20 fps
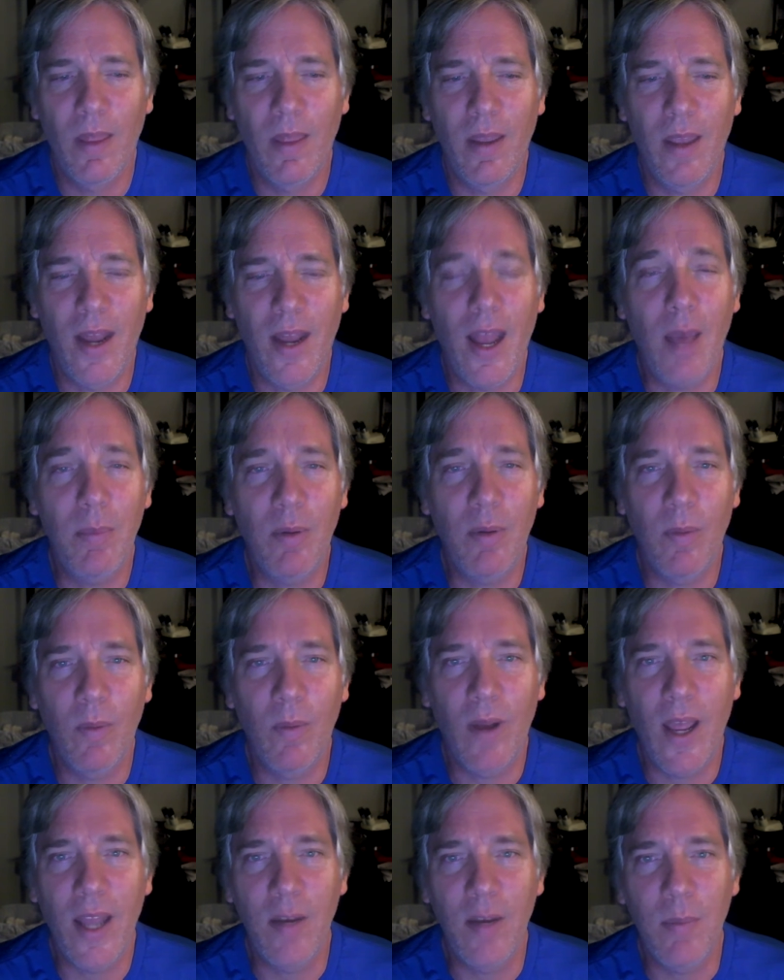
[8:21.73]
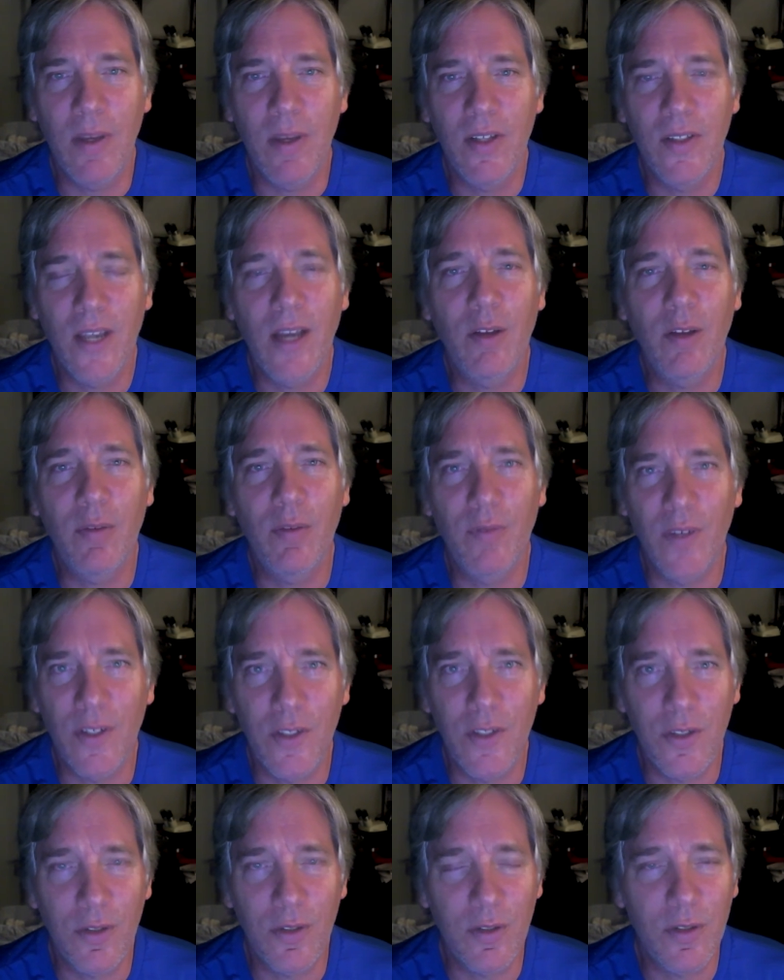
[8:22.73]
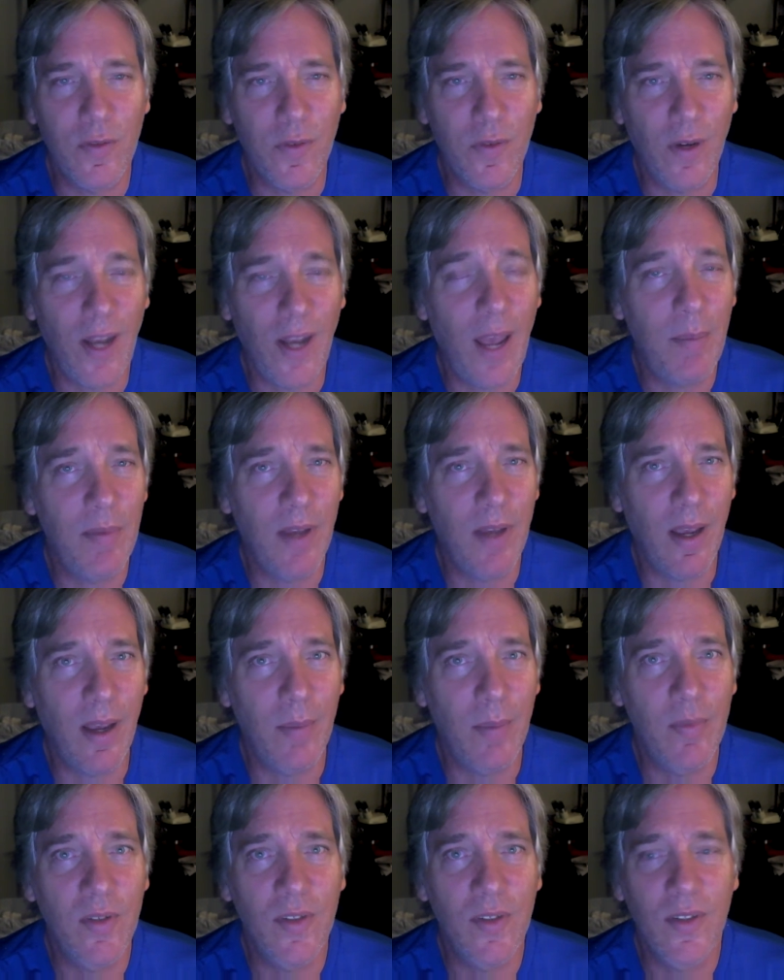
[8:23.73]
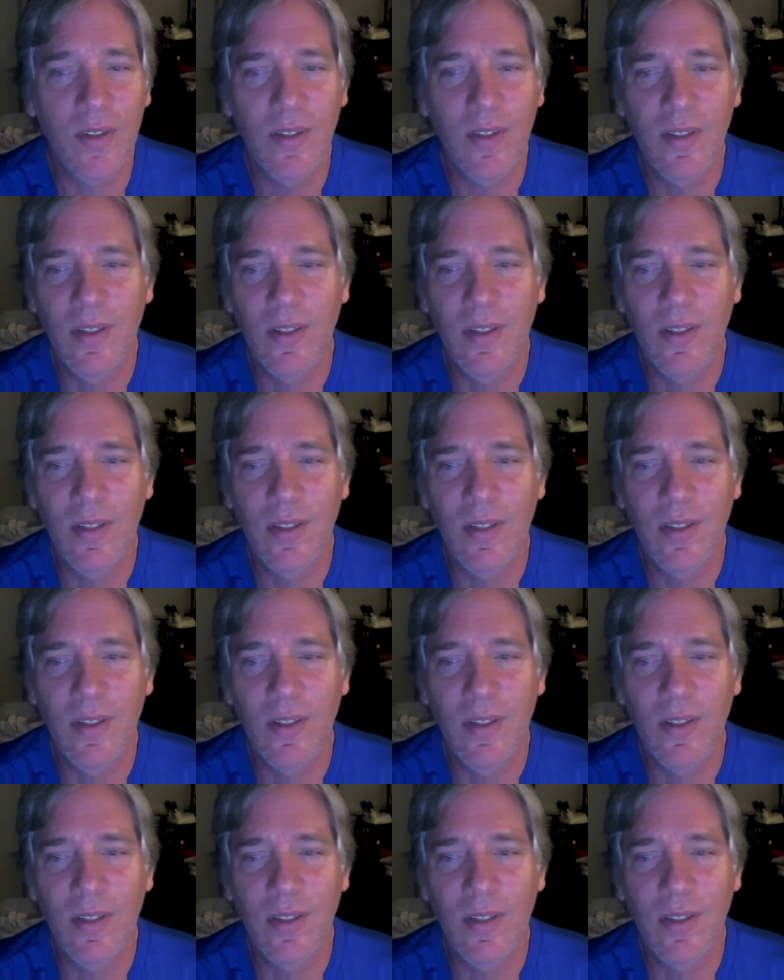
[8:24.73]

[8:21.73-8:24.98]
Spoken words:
At Apple, when I had to make cycle fixtures for laptops